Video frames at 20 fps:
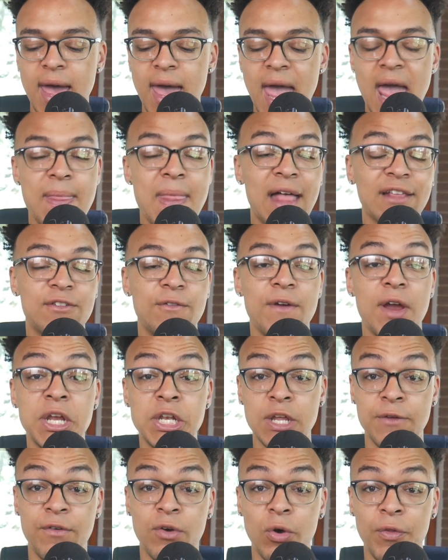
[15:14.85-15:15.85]
And that's a very
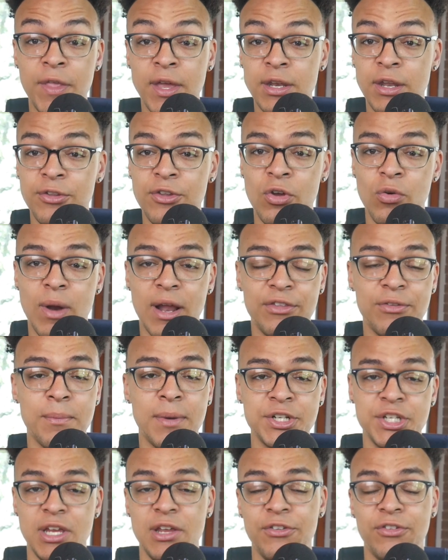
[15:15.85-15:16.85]
difficult thing to do, right? It's
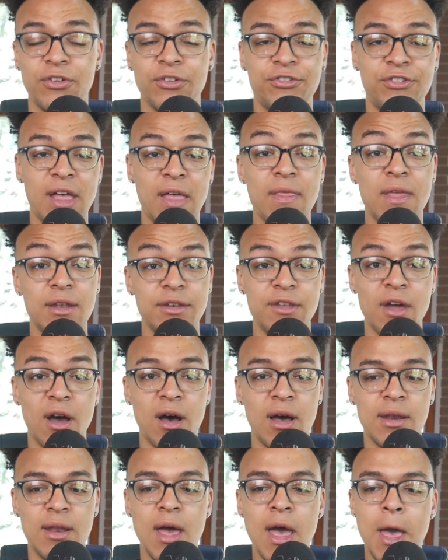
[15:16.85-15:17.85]
much easier said than
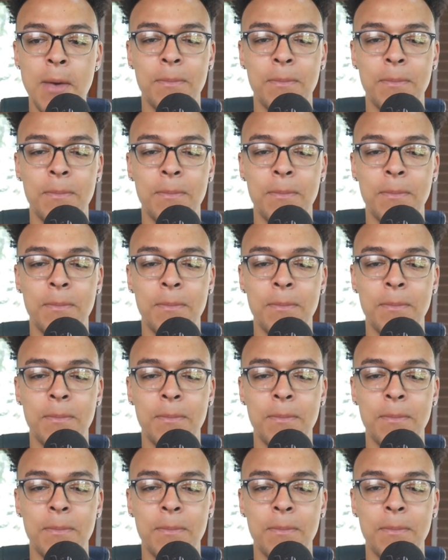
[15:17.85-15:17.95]
done.